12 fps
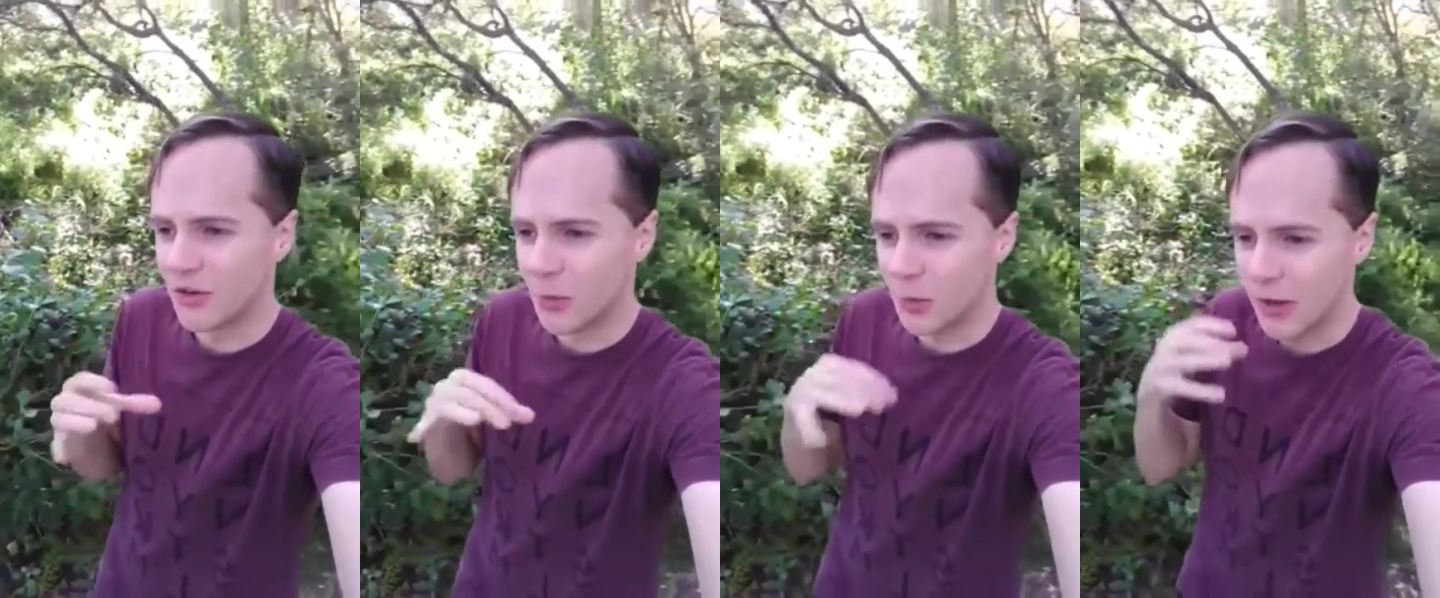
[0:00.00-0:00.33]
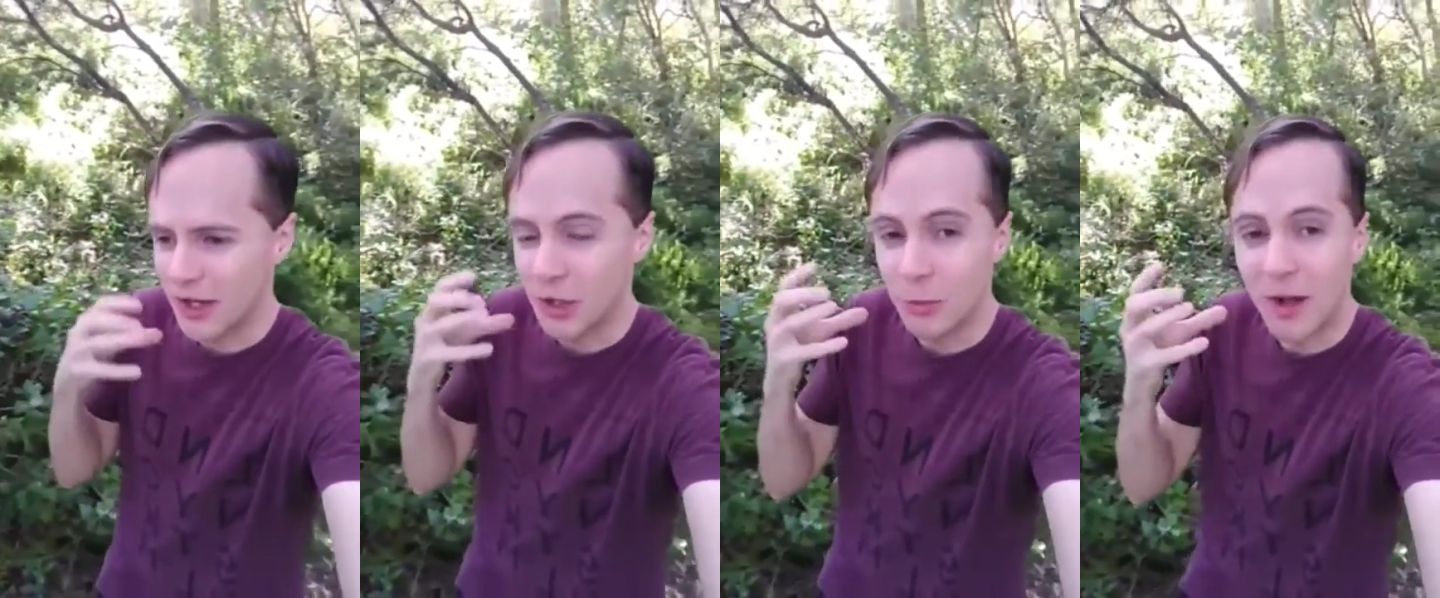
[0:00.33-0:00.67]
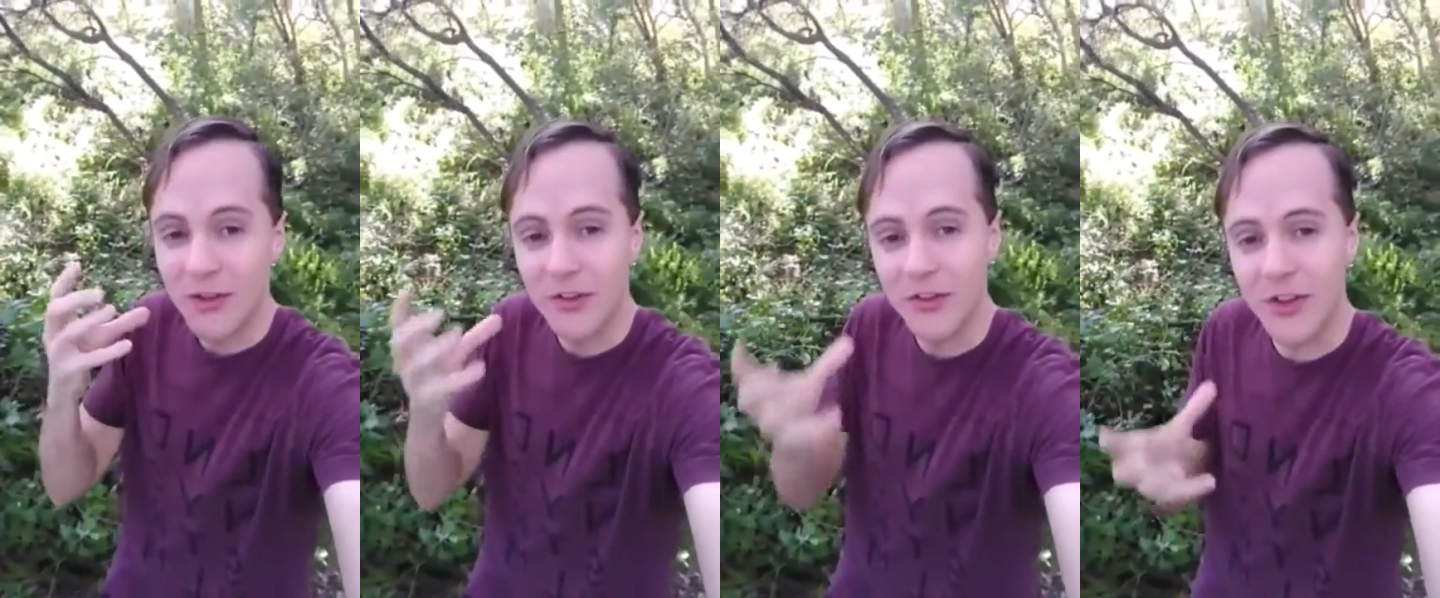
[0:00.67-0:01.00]
with what Elon
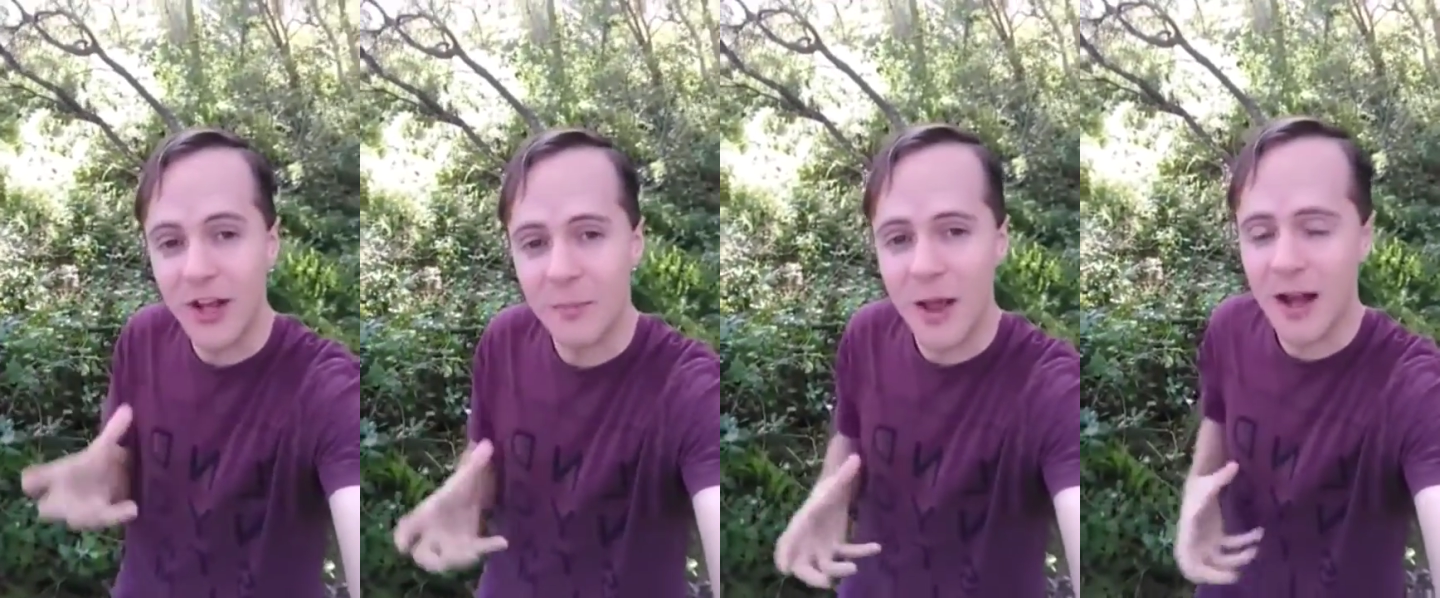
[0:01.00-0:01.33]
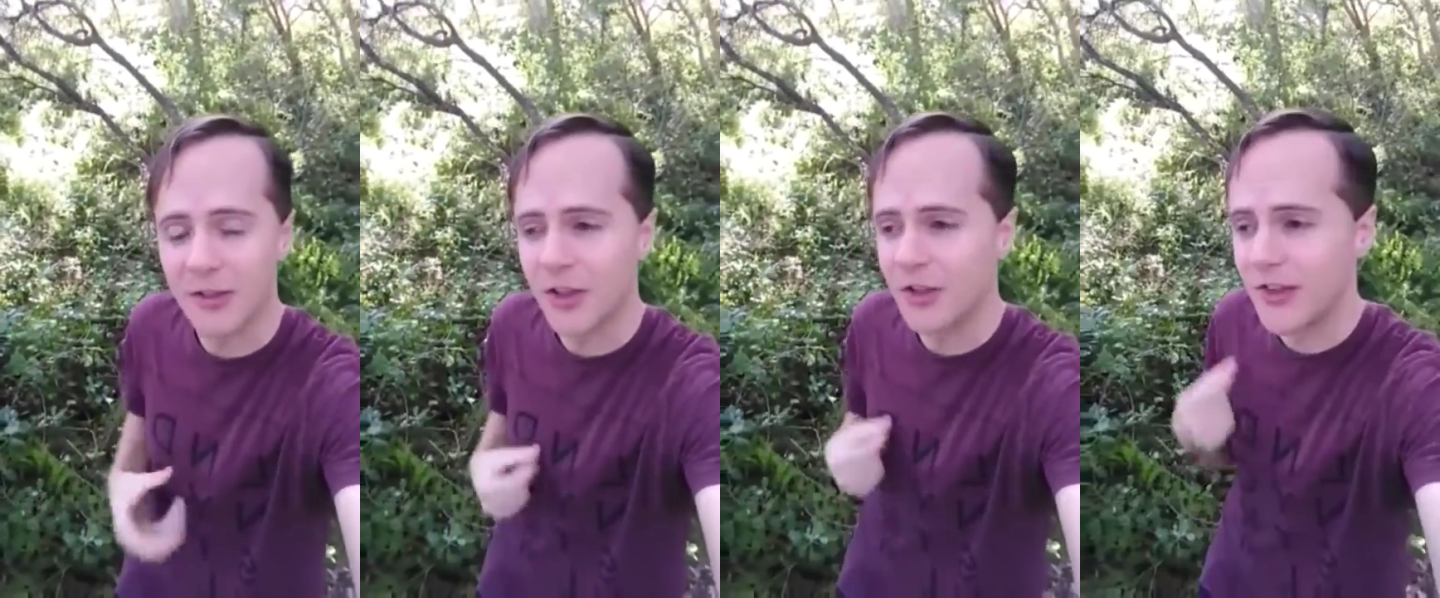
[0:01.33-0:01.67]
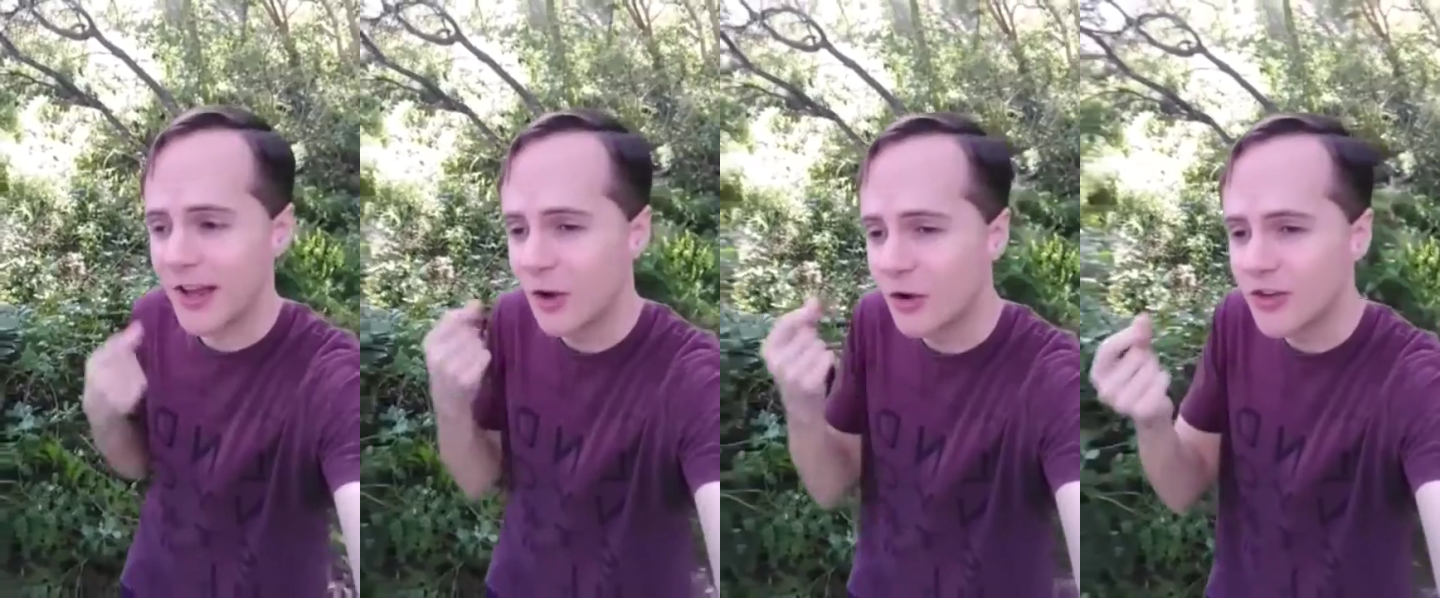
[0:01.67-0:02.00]
Musk has said about the
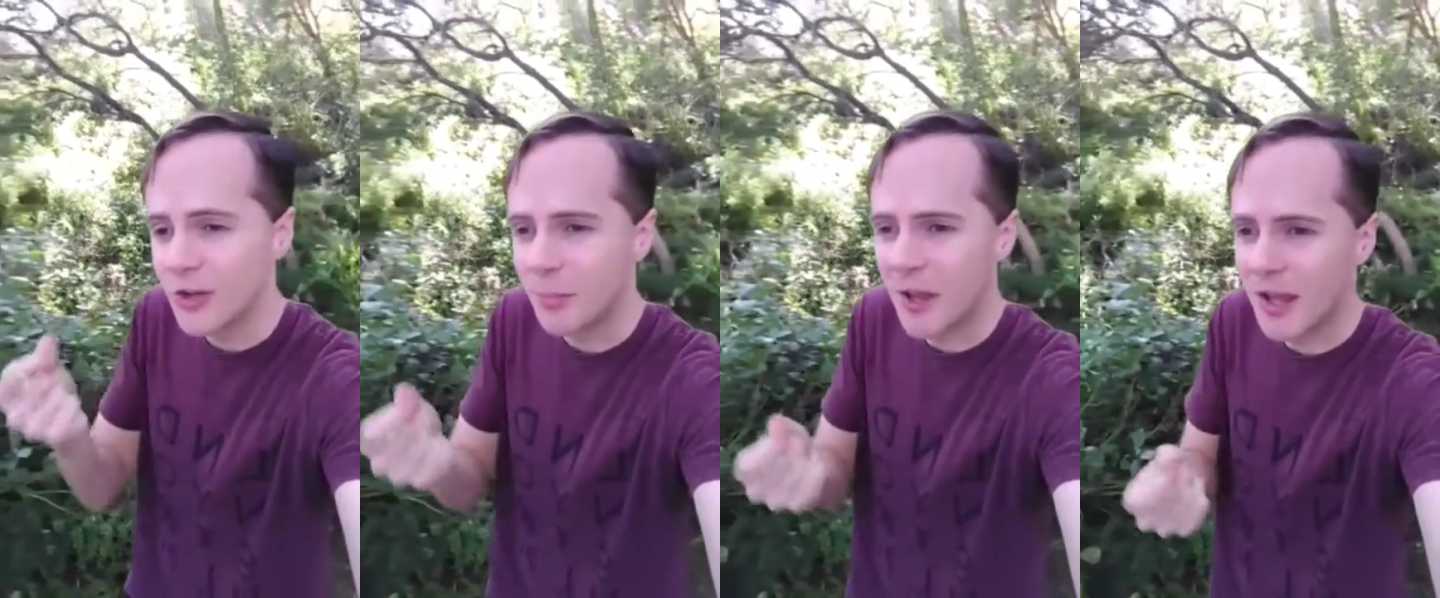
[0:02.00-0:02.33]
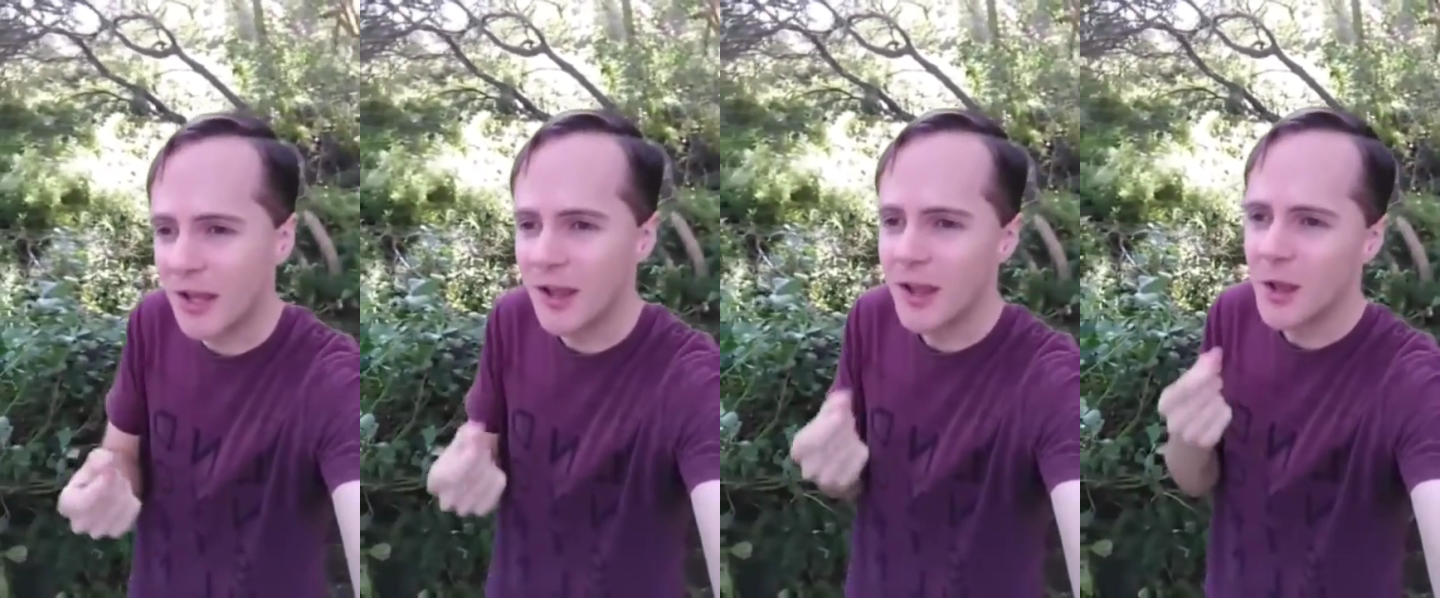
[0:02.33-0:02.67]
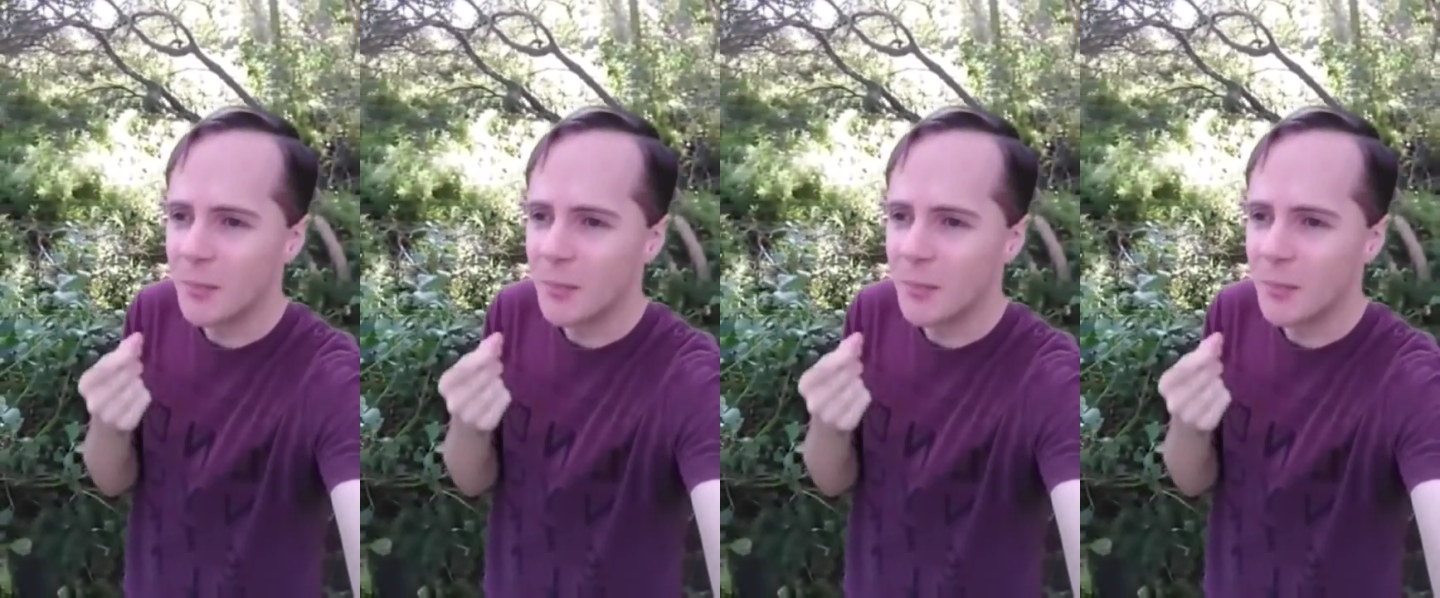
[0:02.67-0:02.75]
technology being